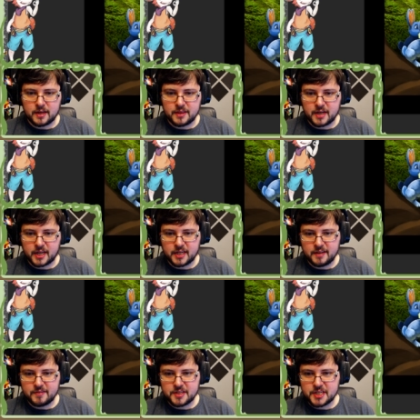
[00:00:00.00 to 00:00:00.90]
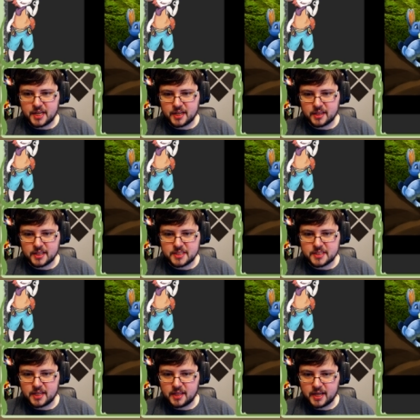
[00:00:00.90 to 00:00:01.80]
And then I could even take, let's
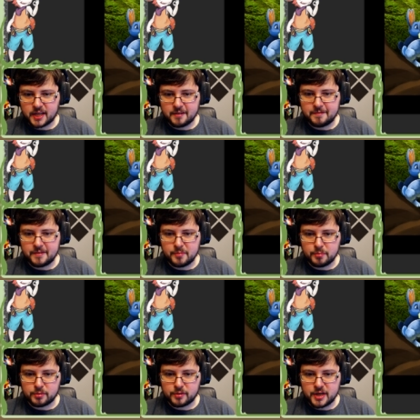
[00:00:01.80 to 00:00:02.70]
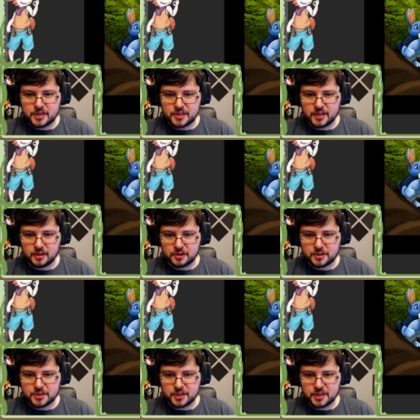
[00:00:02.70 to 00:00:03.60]
say, like a fun brush that
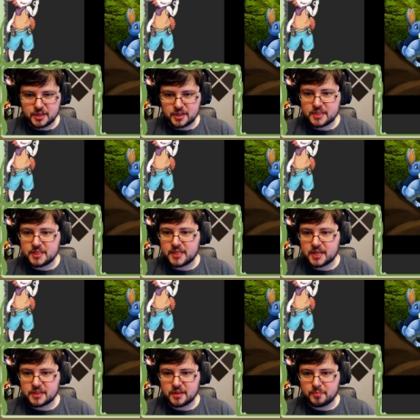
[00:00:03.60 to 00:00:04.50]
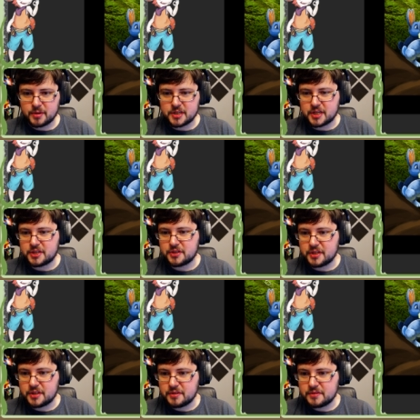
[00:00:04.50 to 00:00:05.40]
looks good. This is actually a brush I
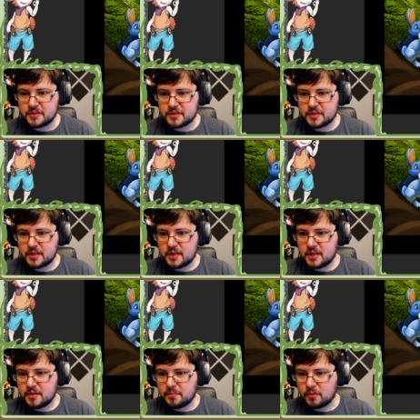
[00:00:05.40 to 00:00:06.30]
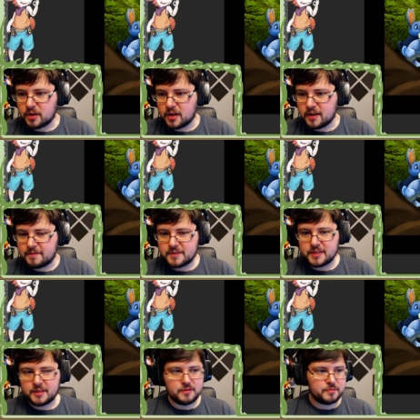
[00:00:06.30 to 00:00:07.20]
should use more
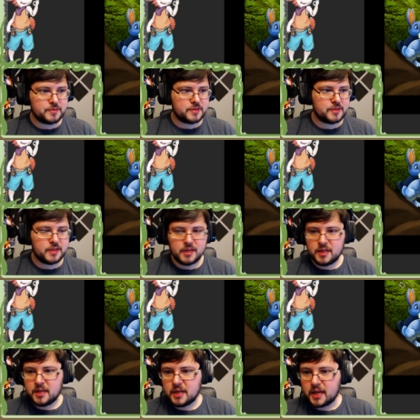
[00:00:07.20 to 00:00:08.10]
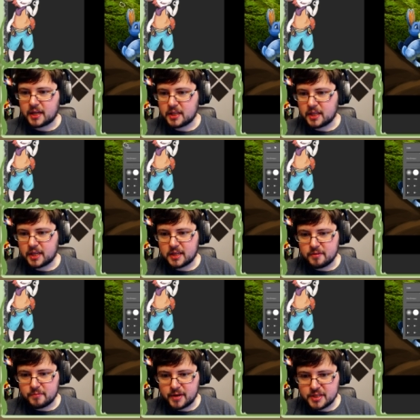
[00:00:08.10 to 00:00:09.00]
often. Oops. I can like
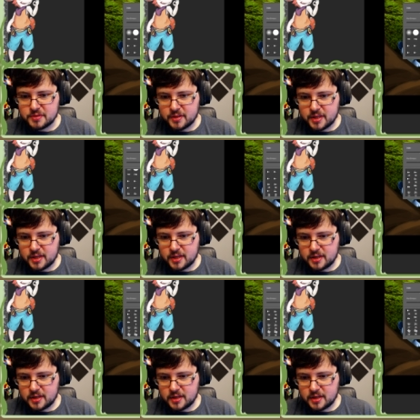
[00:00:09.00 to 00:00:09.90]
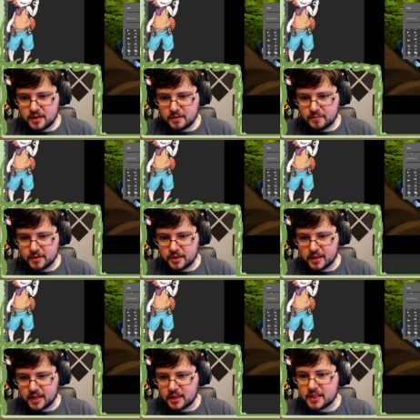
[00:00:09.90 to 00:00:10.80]
erase with it with
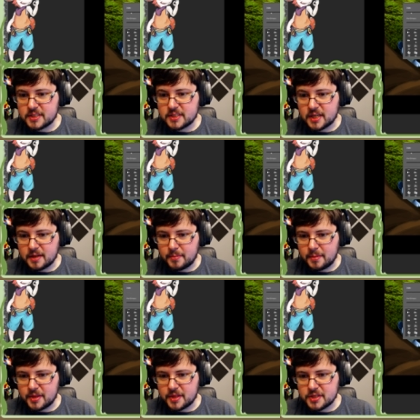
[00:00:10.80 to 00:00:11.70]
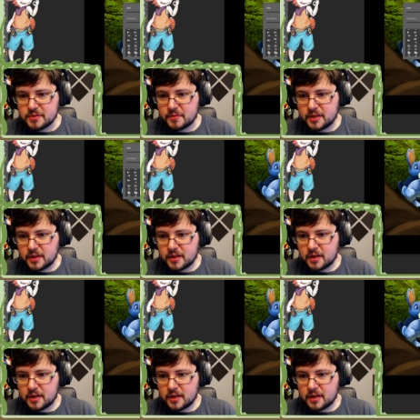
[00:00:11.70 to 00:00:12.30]
like, let's say maybe this one,